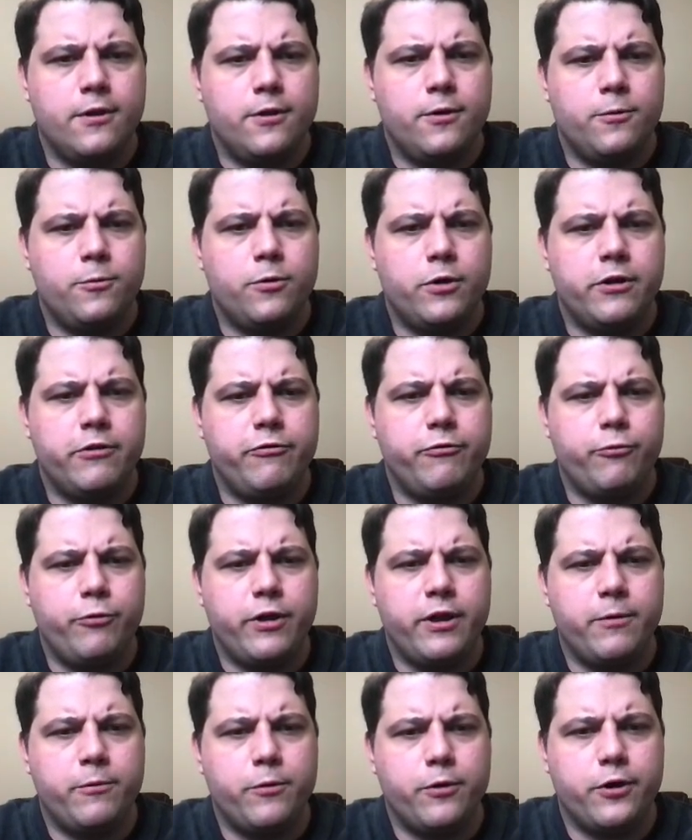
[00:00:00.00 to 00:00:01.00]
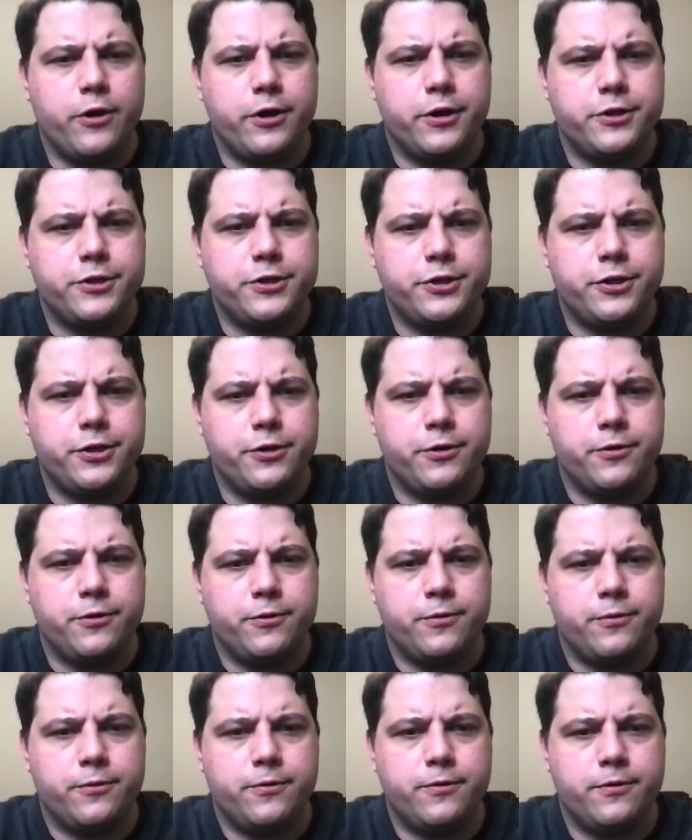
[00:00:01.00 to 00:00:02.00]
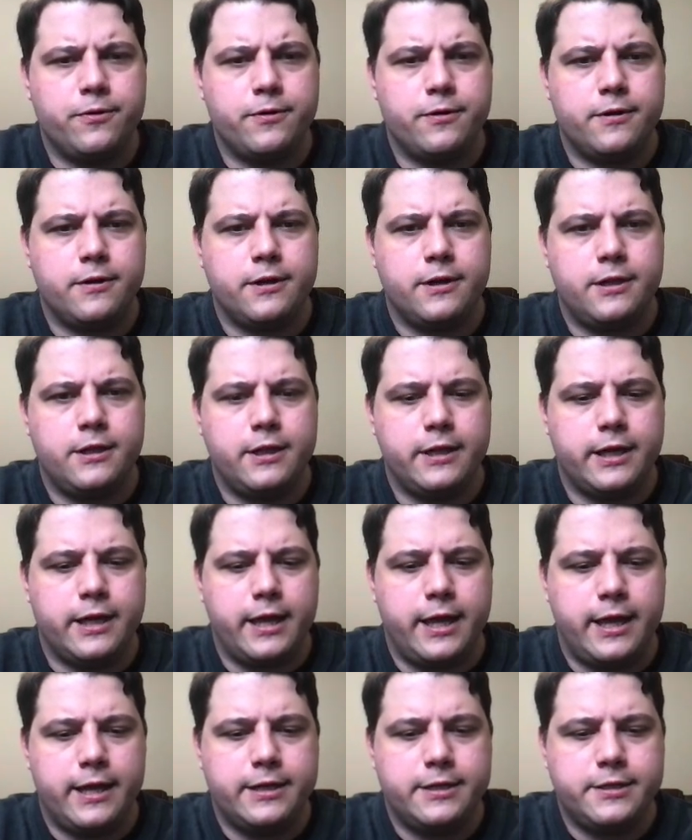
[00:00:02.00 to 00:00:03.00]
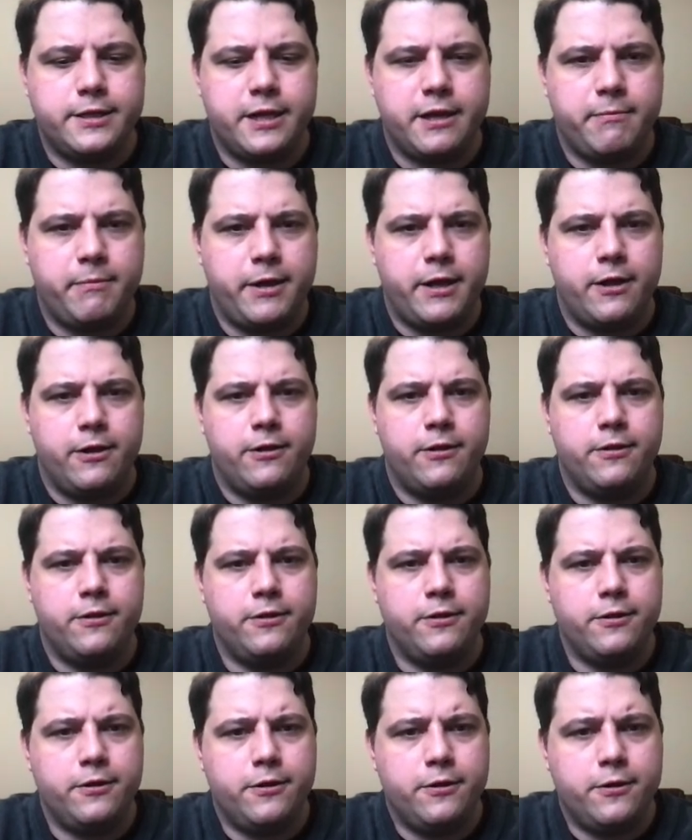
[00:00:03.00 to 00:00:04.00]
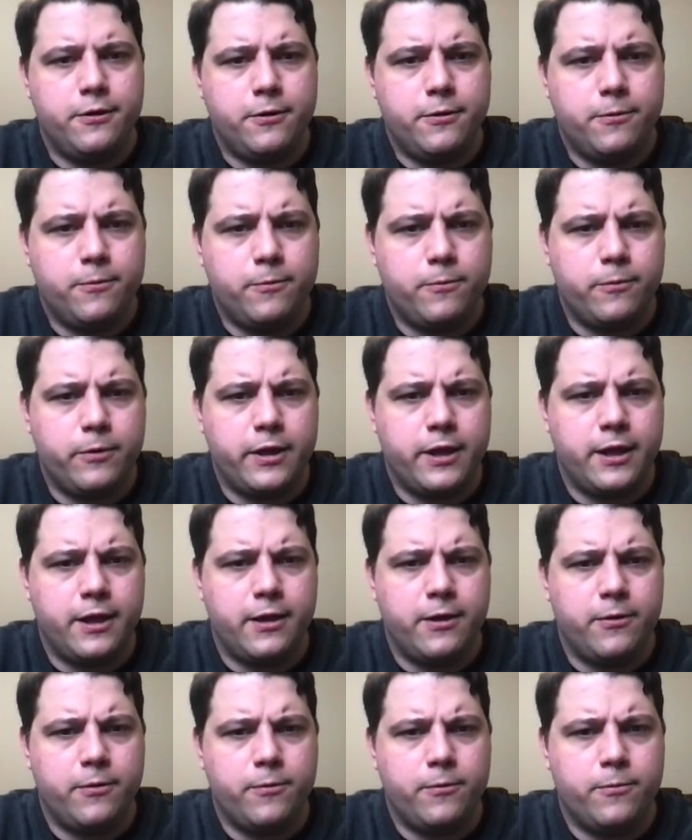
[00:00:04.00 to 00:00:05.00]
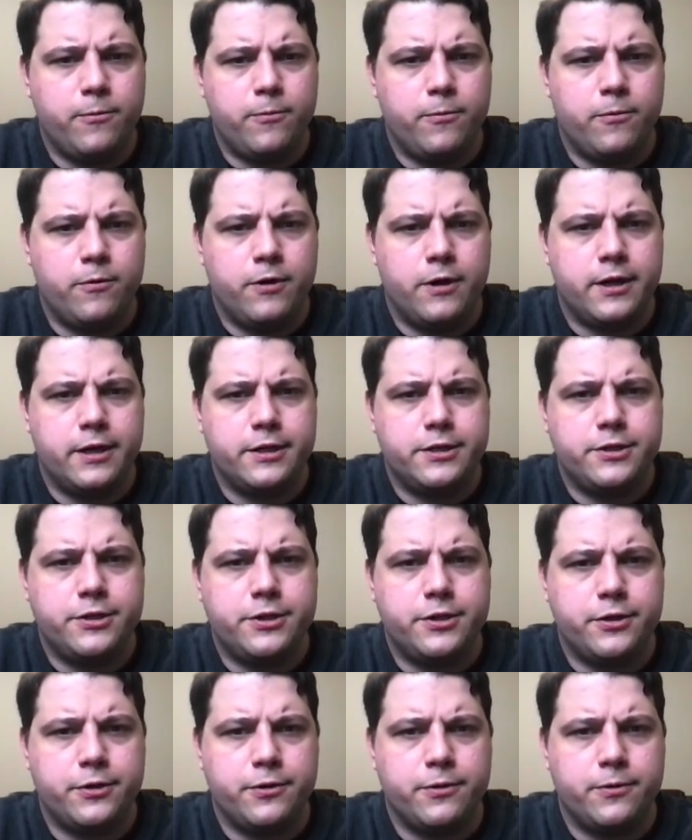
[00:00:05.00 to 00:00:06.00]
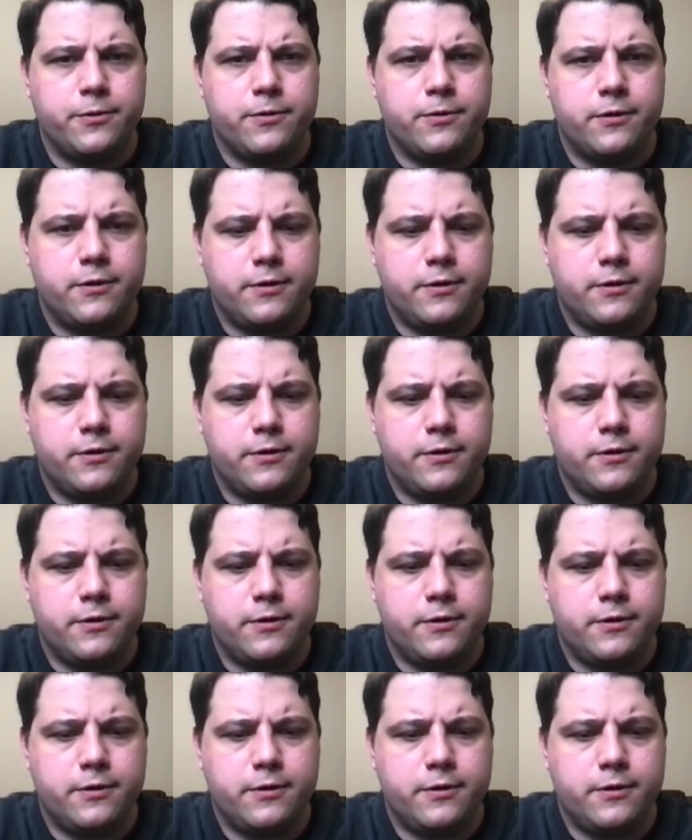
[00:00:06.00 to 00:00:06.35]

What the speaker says: what if we were to click HTML? We want to